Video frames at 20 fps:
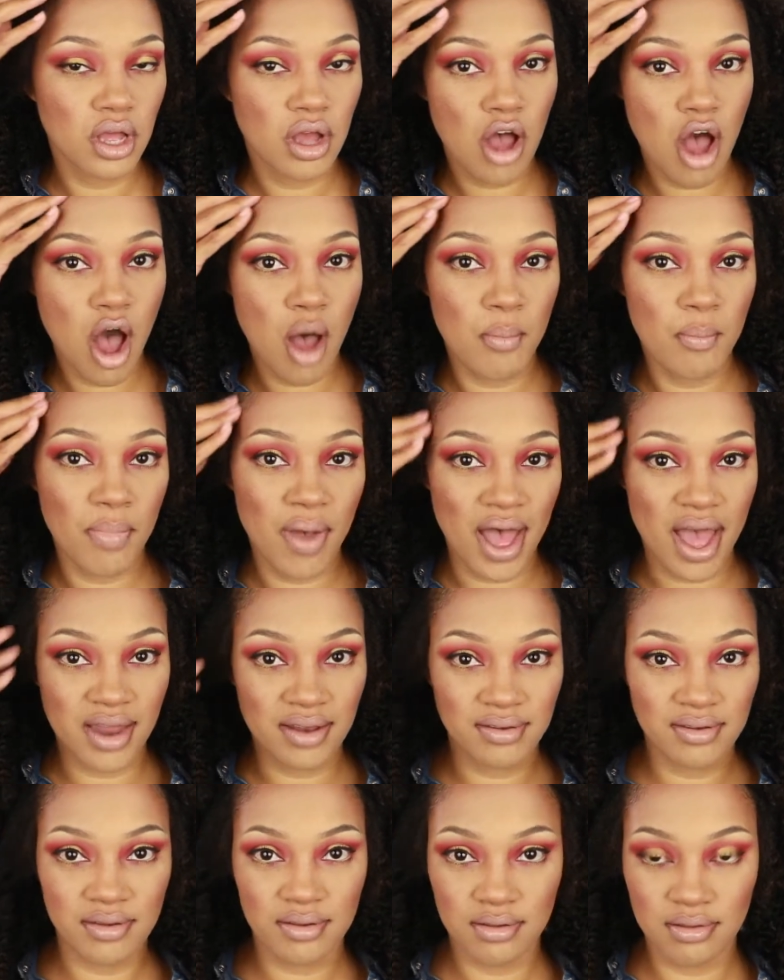
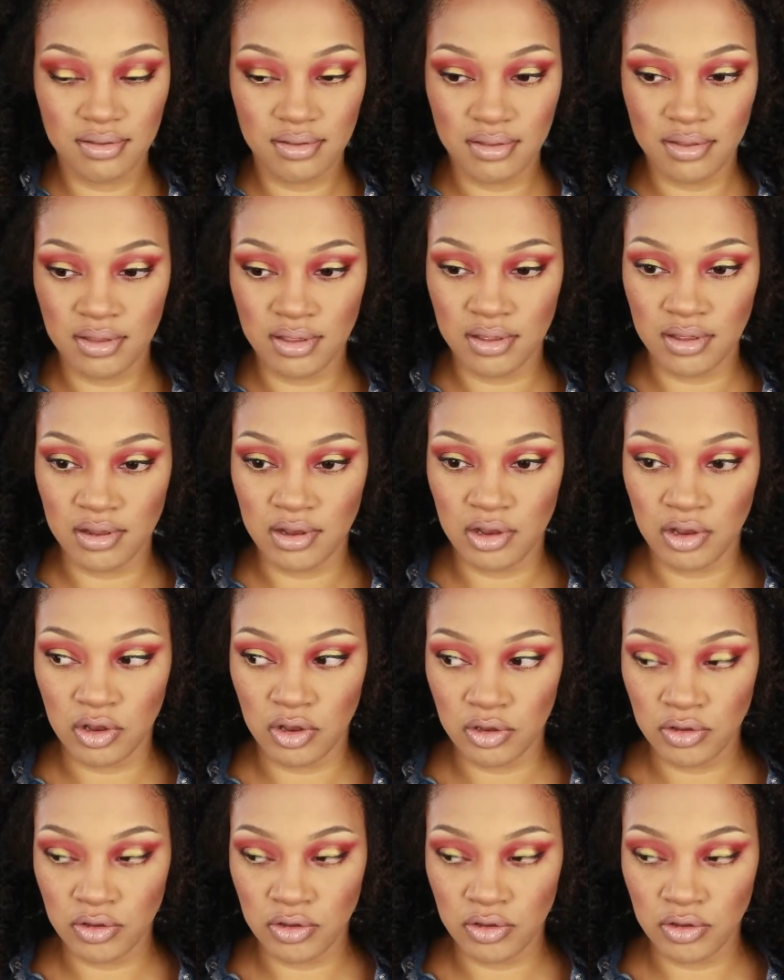combat the